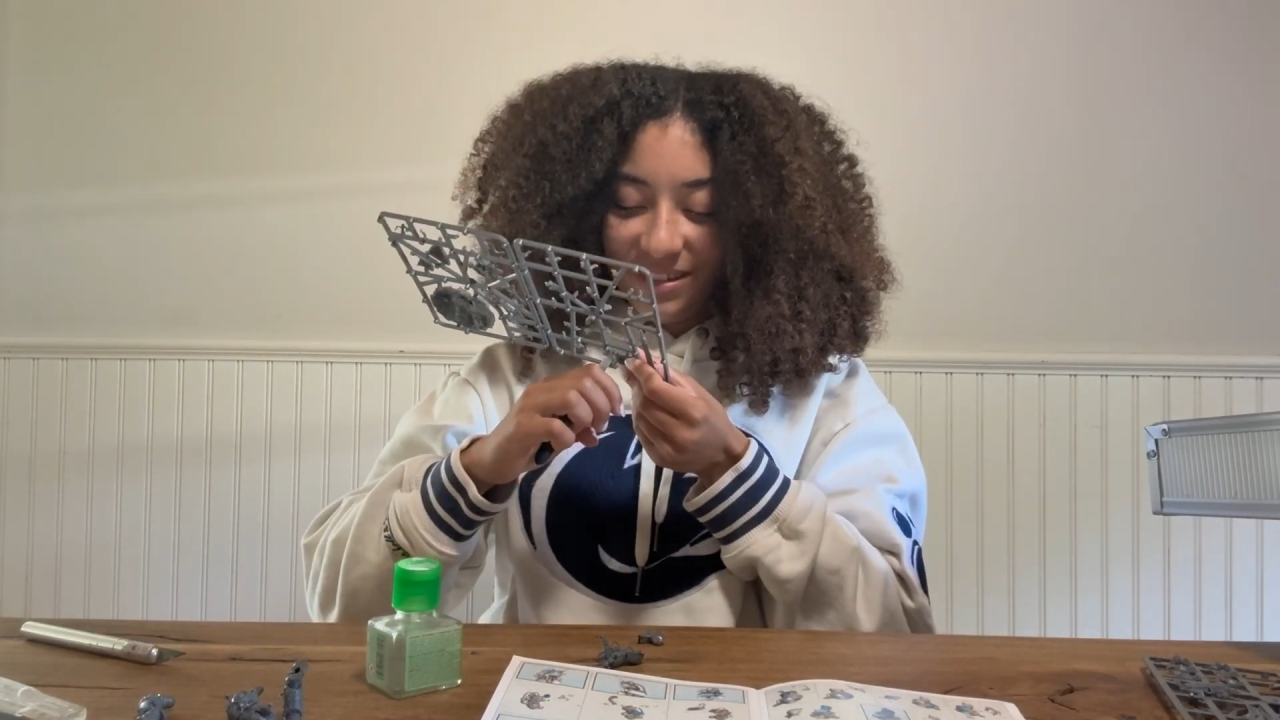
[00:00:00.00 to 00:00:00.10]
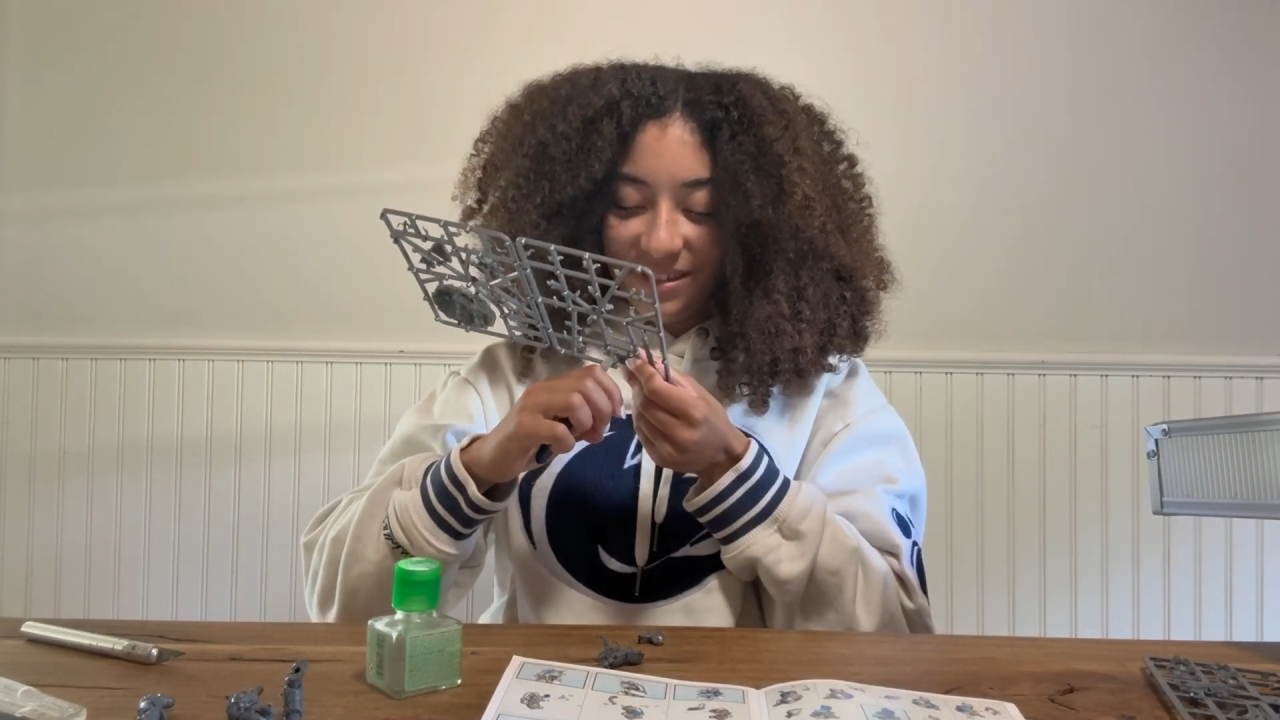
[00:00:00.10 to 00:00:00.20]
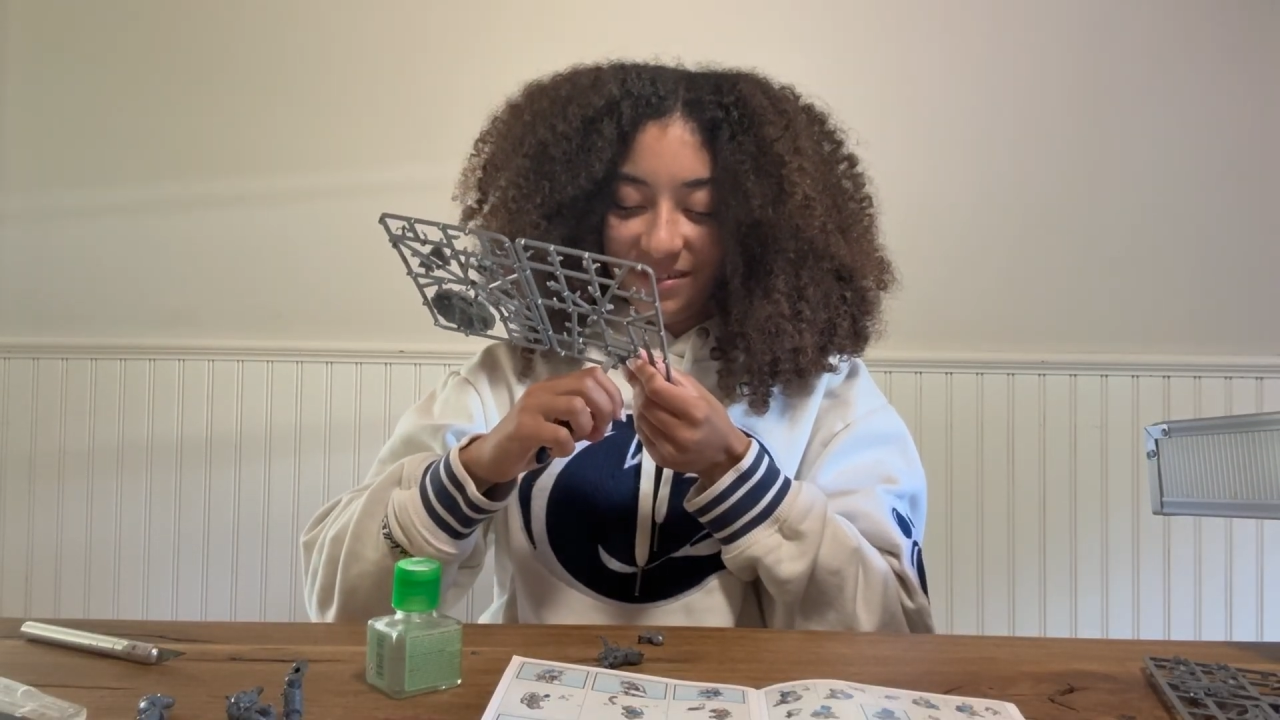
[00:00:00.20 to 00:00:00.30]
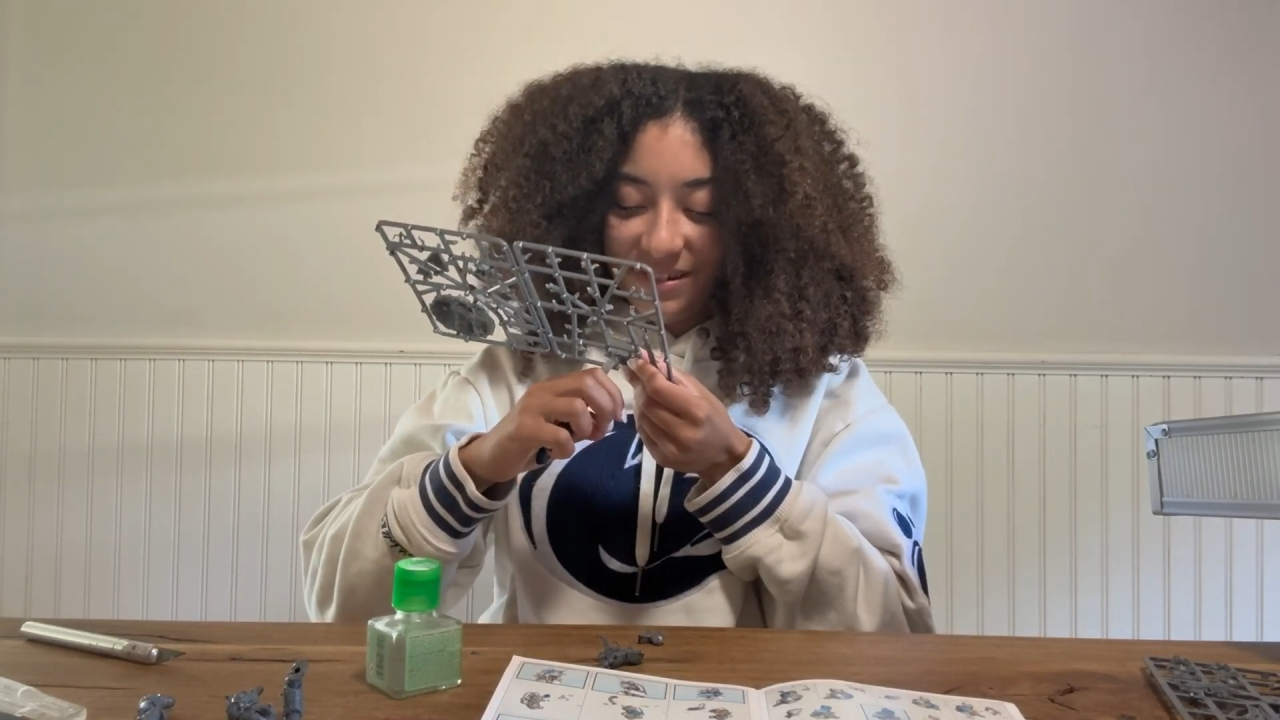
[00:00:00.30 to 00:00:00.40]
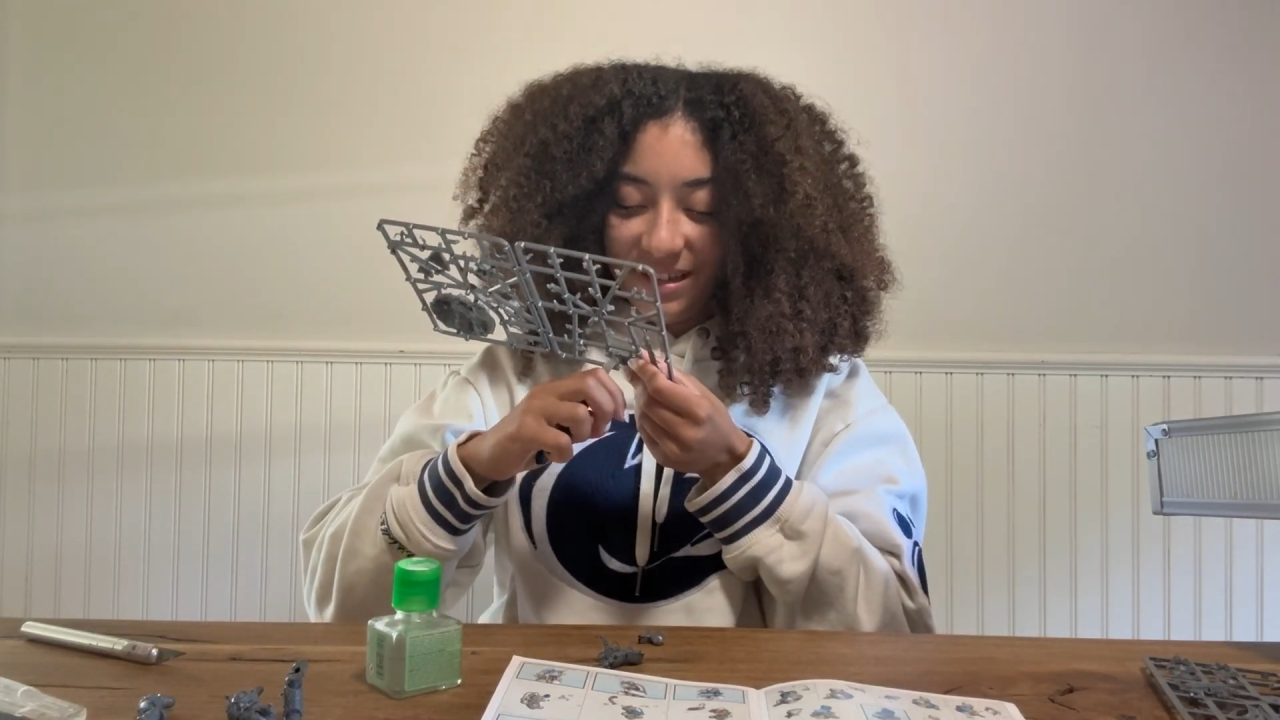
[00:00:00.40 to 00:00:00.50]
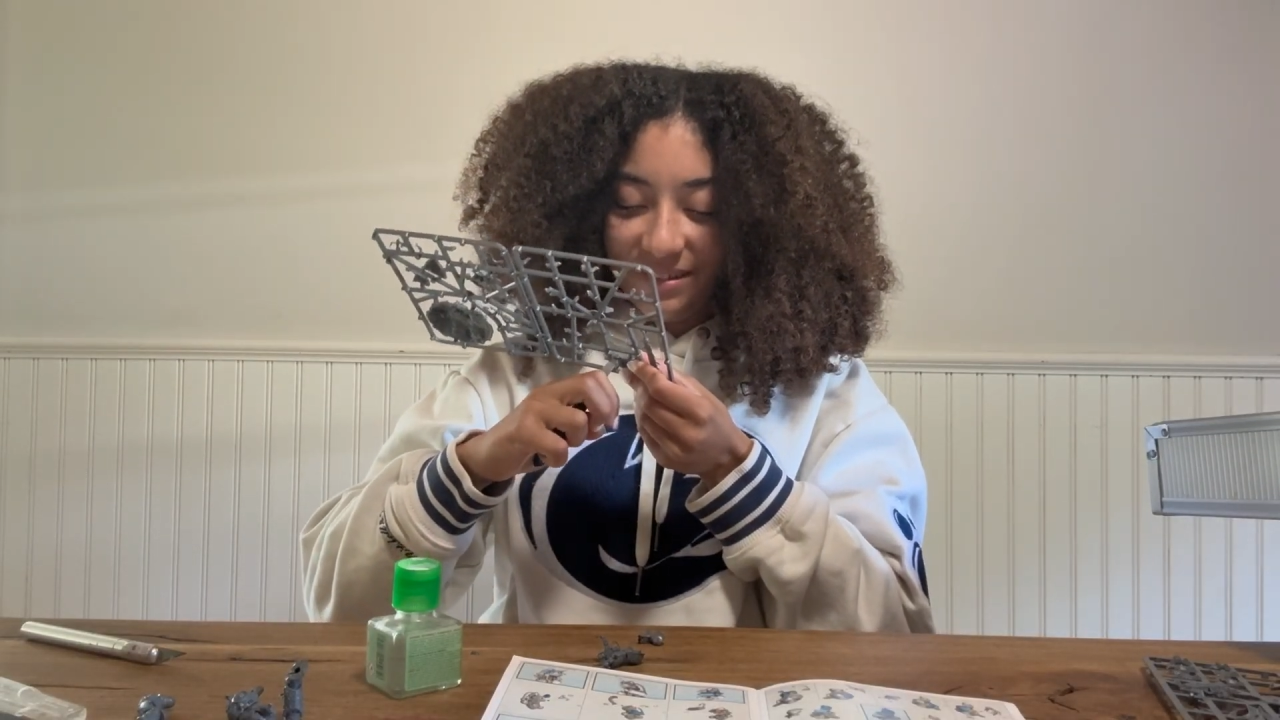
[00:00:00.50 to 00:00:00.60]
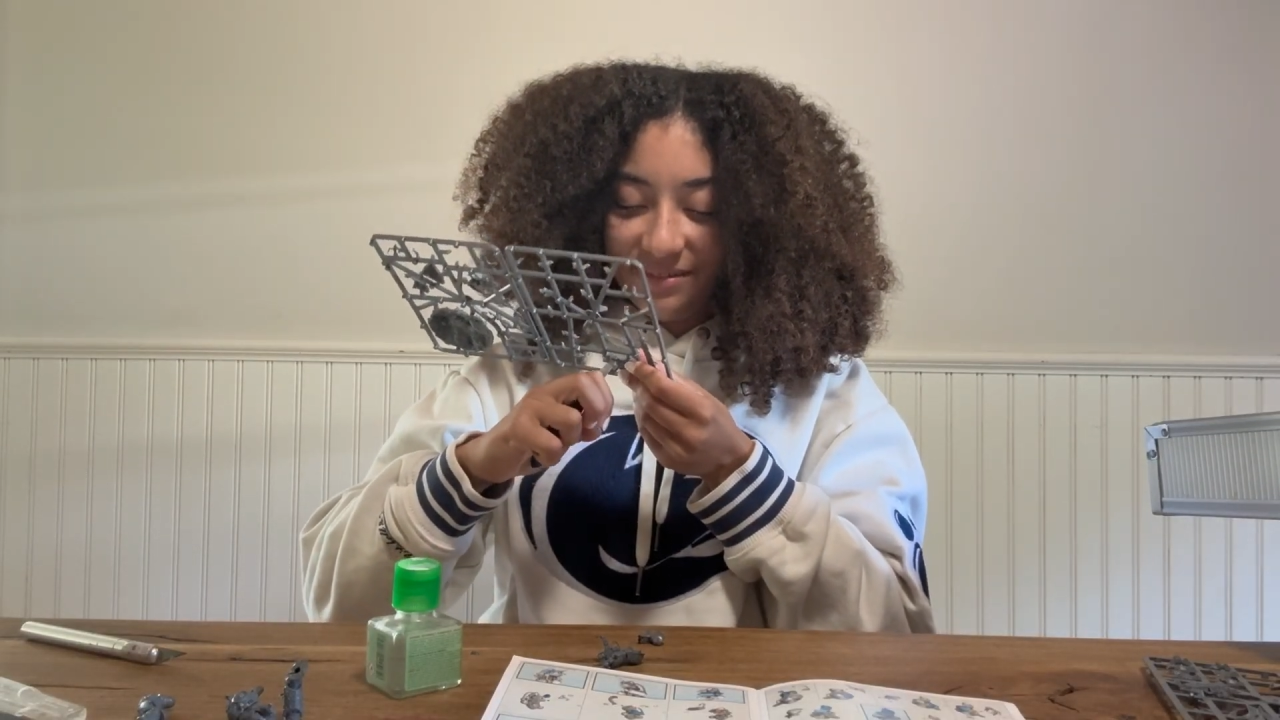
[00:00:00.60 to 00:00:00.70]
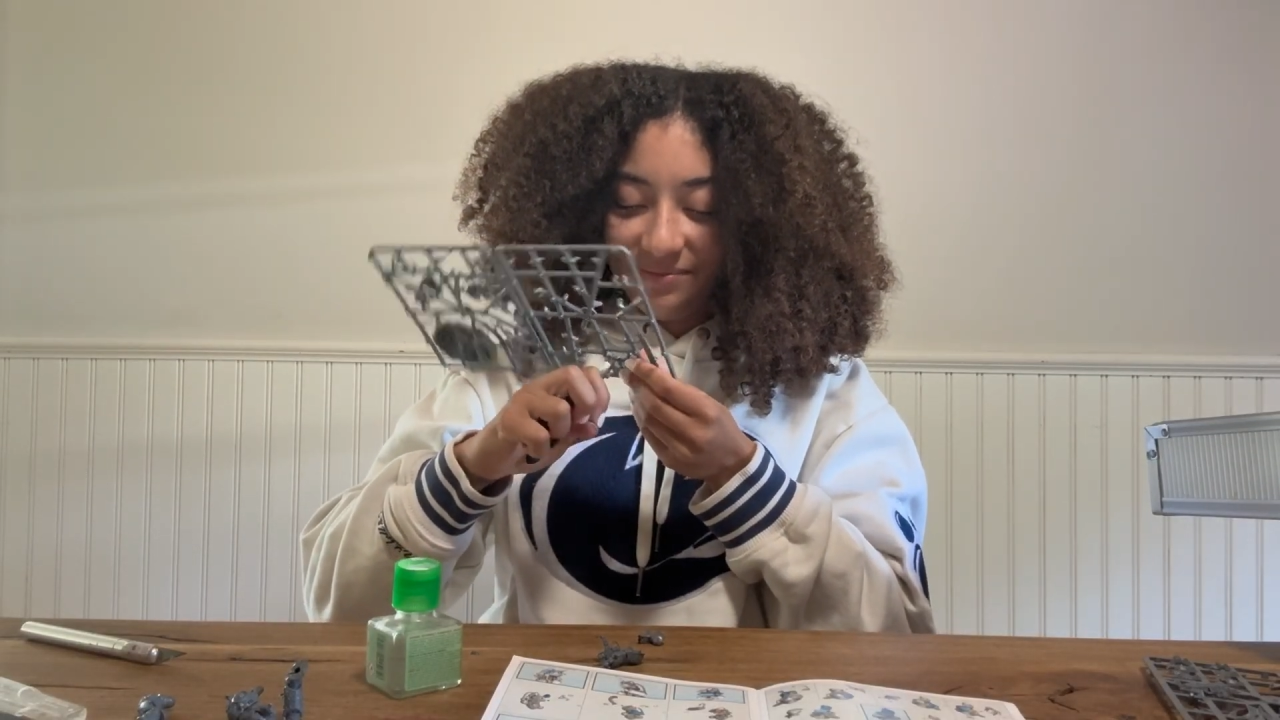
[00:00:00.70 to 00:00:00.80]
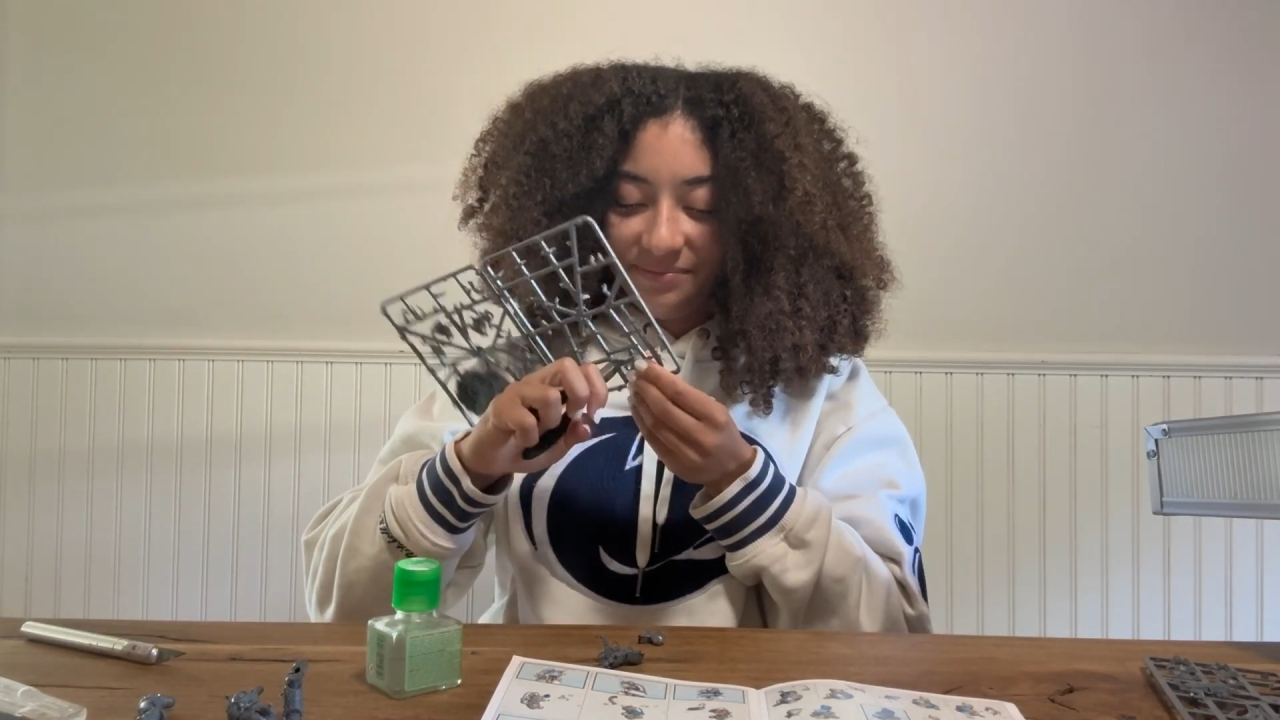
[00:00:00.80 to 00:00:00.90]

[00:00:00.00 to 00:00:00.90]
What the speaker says: so well.